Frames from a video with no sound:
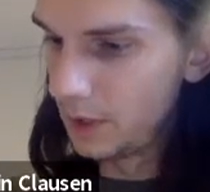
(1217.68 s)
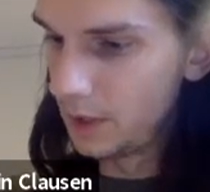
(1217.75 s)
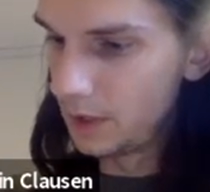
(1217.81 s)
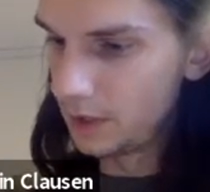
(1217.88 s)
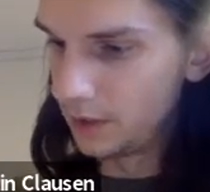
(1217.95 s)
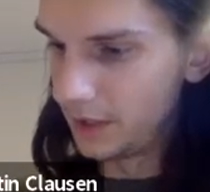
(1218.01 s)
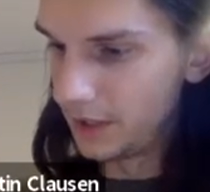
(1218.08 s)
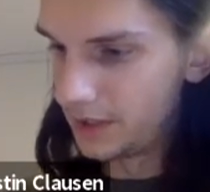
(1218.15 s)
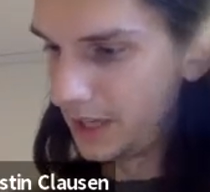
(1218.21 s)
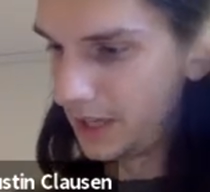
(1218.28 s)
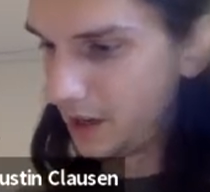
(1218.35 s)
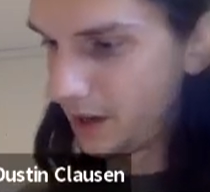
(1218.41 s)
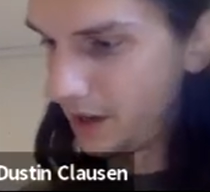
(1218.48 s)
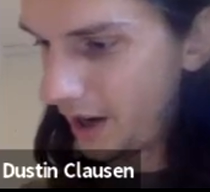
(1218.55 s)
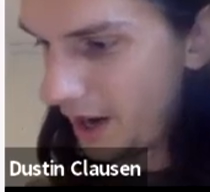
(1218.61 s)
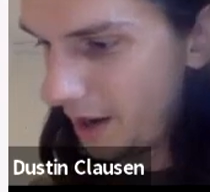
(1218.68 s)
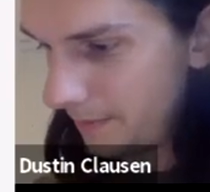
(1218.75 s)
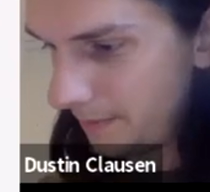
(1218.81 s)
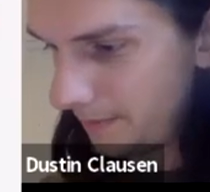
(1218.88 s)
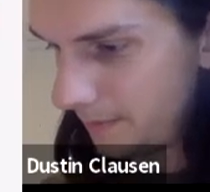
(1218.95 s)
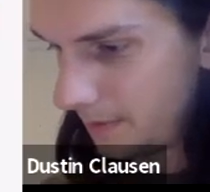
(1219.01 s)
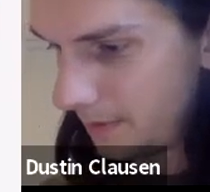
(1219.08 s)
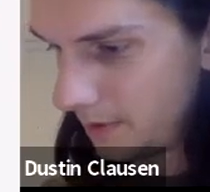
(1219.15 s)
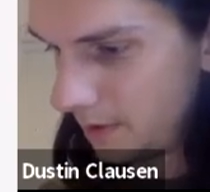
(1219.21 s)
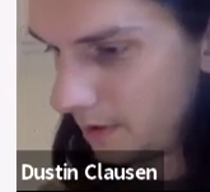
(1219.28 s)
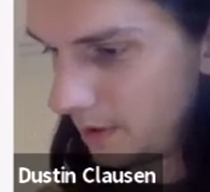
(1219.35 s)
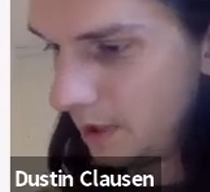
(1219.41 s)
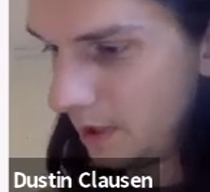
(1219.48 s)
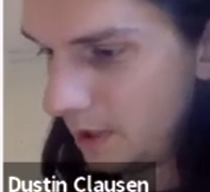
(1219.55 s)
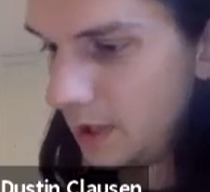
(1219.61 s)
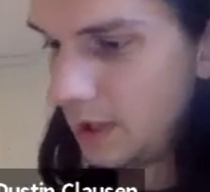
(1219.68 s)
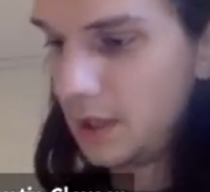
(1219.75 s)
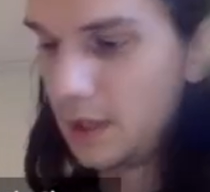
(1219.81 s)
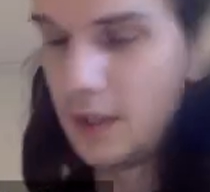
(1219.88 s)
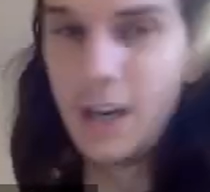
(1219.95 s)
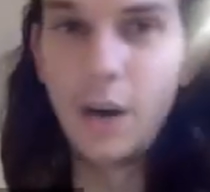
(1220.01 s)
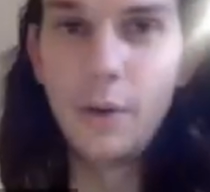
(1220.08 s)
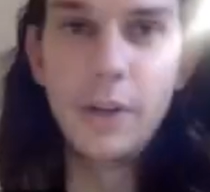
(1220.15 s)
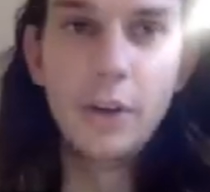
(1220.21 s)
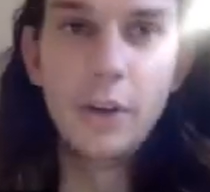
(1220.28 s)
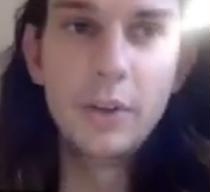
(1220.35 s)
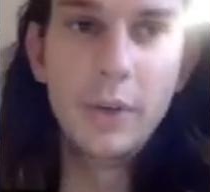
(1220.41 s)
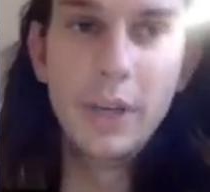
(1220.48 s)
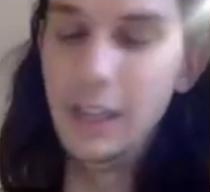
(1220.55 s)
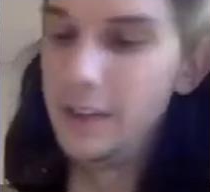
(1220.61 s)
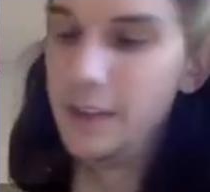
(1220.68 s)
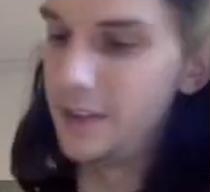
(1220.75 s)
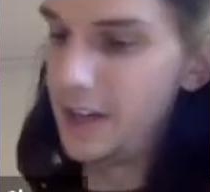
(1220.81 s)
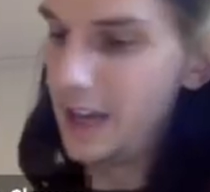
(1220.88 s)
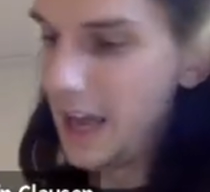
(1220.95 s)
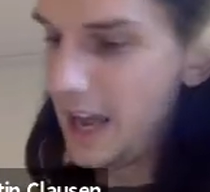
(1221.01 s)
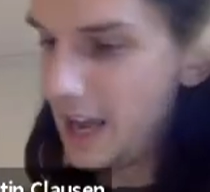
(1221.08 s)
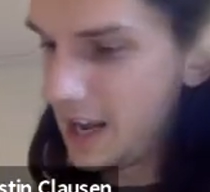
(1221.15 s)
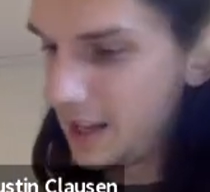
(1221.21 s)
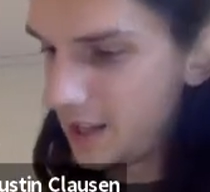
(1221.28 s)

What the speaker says: So let's take our M. Now we know that we live in A,